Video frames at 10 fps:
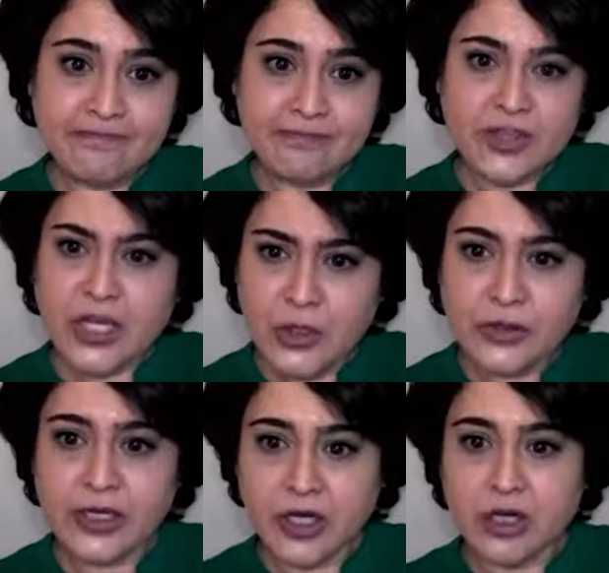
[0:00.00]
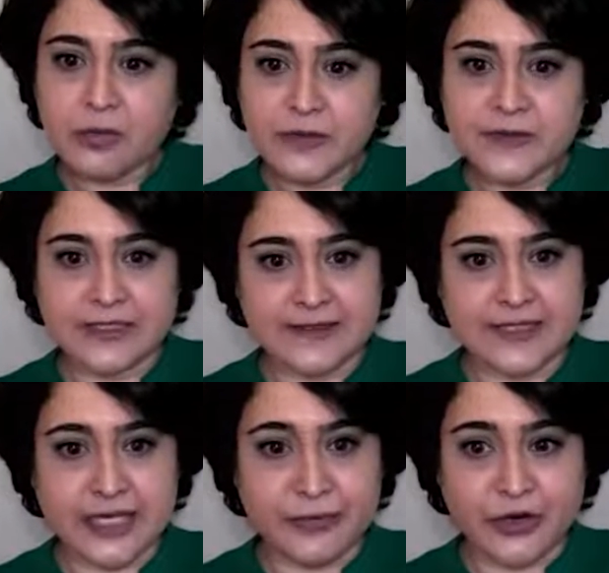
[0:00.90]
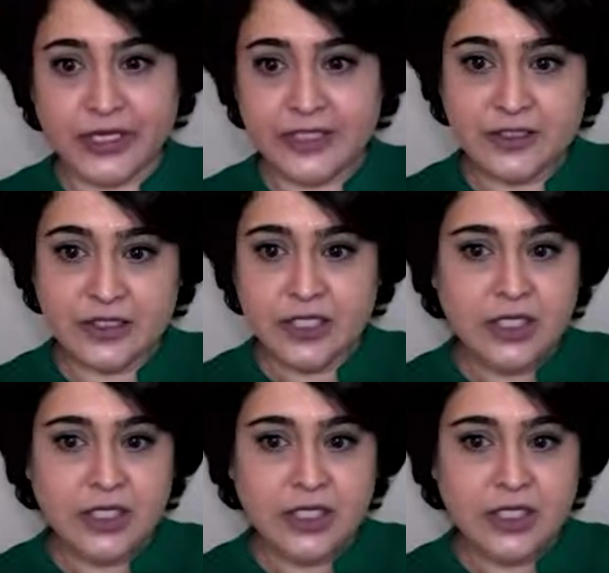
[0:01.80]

they look almost the same, right?